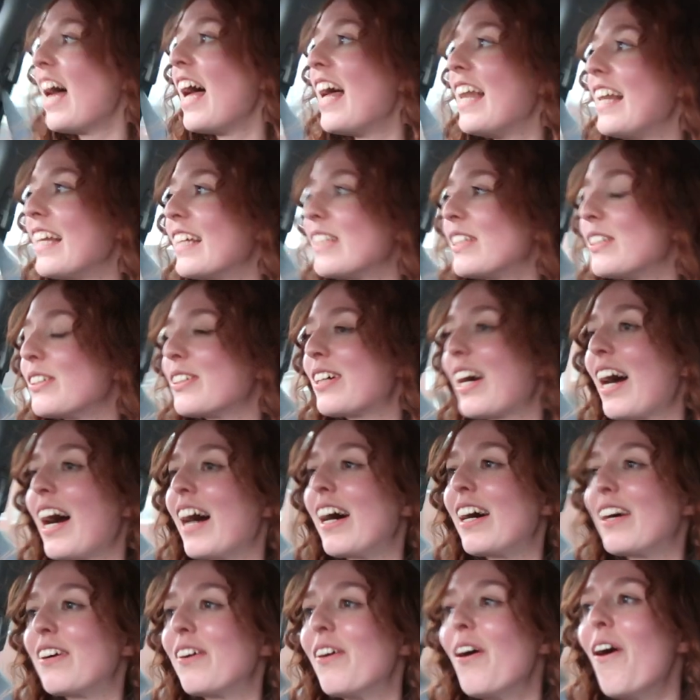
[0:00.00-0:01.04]
Her little
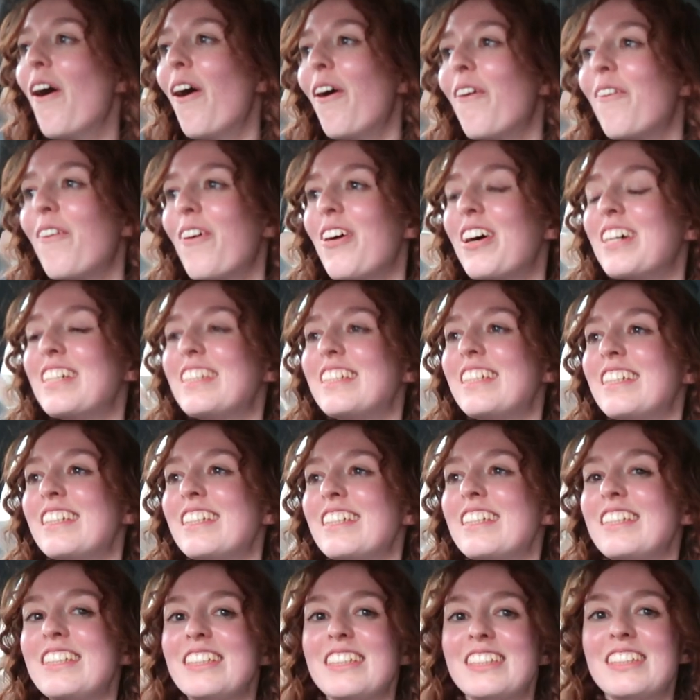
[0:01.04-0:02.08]
girl was
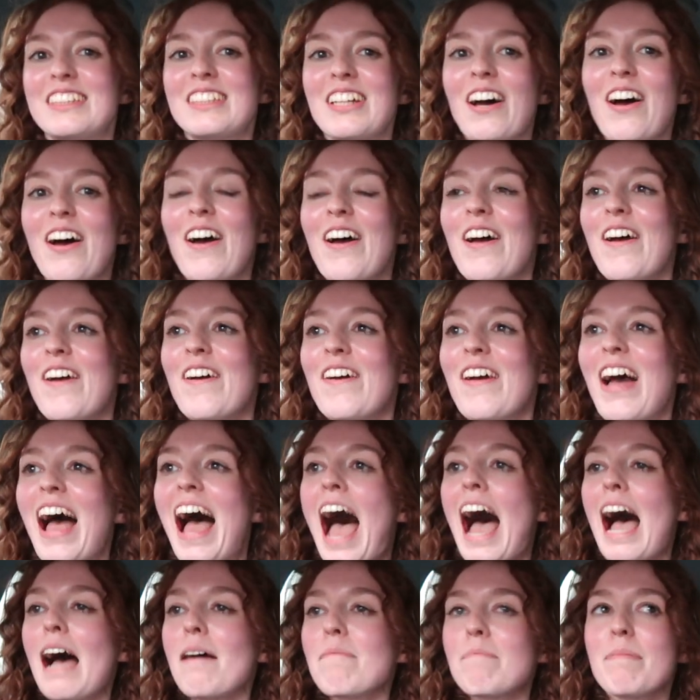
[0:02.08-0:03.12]
so
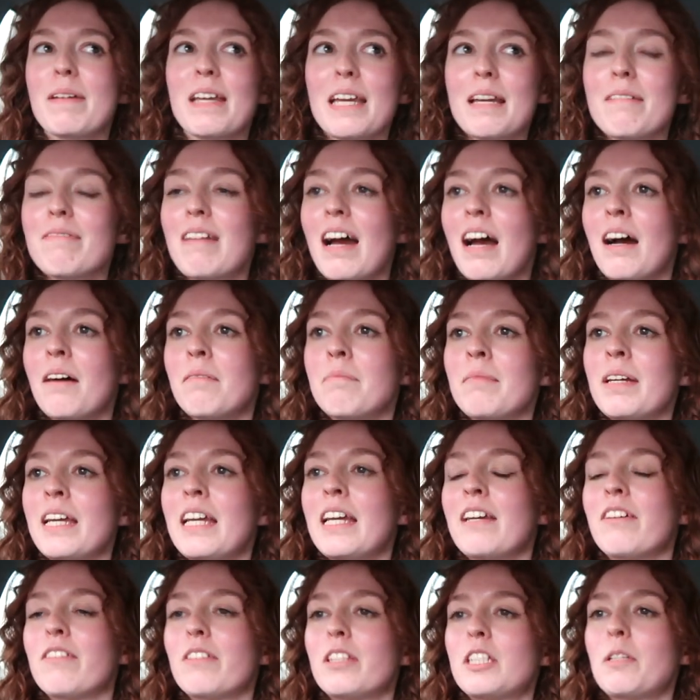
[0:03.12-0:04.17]
happy about
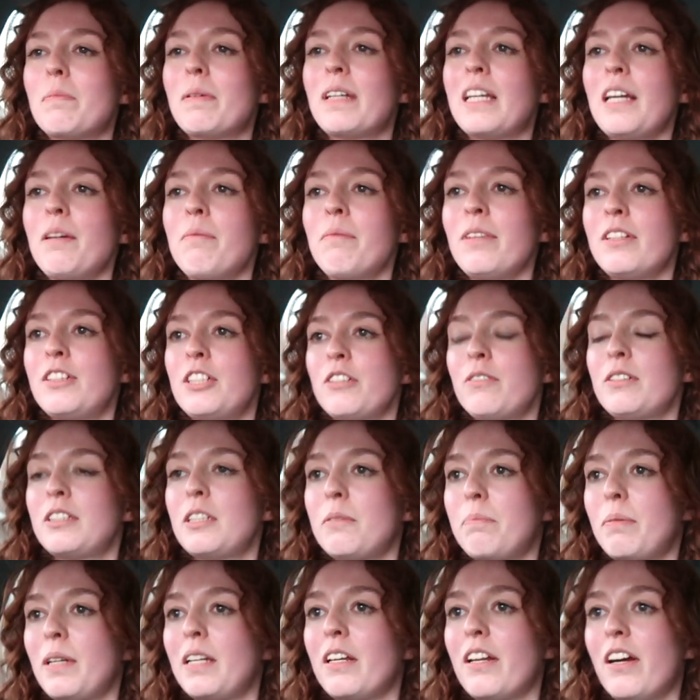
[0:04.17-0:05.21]
me. To begin with, she was
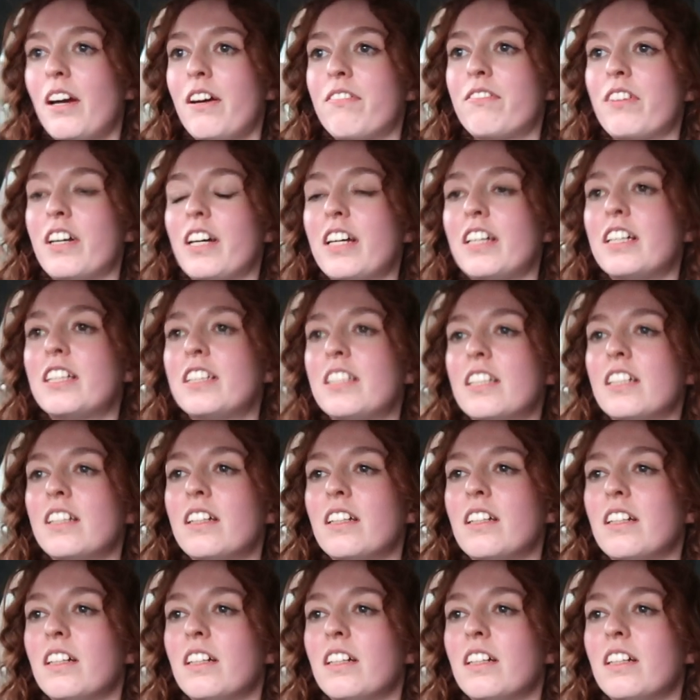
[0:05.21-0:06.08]
a bit nervous. So